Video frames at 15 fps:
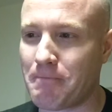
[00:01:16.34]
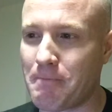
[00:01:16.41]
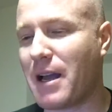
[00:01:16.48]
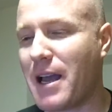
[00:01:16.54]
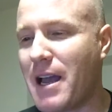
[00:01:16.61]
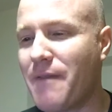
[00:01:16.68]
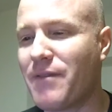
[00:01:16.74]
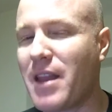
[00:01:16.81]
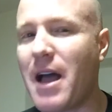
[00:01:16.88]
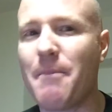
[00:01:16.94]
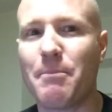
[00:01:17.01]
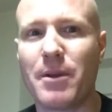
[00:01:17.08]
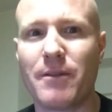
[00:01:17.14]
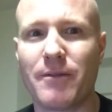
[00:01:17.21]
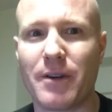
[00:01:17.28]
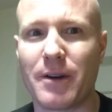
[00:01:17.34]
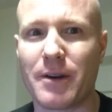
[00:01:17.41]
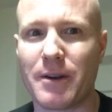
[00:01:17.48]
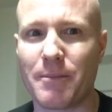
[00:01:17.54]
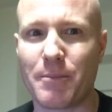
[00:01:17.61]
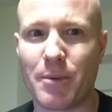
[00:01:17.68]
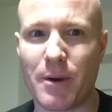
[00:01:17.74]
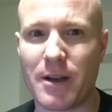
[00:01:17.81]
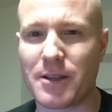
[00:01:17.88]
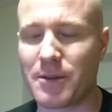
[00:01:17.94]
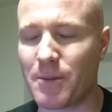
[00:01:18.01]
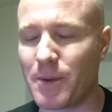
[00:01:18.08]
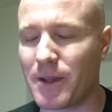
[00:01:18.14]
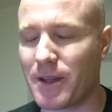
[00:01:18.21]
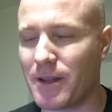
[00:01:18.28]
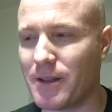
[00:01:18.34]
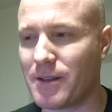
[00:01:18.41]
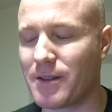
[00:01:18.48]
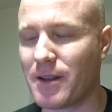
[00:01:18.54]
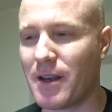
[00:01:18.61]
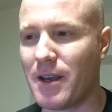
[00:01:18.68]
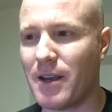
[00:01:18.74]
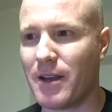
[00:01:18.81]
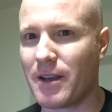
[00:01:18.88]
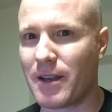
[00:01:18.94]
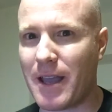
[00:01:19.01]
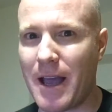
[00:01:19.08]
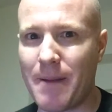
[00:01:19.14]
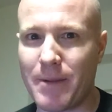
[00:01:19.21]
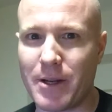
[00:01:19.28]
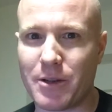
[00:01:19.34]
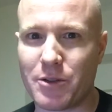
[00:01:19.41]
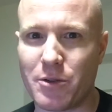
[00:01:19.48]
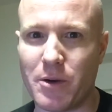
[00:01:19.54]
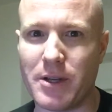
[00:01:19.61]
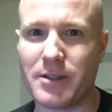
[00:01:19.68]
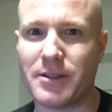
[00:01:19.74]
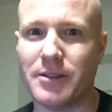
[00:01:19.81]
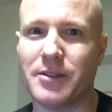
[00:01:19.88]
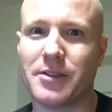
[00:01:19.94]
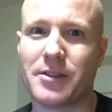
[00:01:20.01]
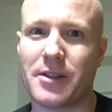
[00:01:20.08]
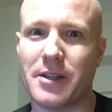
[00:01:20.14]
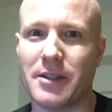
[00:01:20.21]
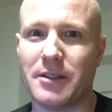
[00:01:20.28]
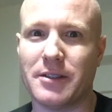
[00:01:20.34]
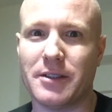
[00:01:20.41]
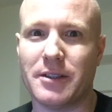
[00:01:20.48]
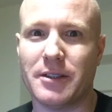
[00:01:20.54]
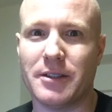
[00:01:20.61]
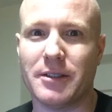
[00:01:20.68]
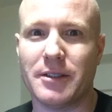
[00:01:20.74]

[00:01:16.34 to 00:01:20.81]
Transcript: I have not been very impressed with his cabinet choices and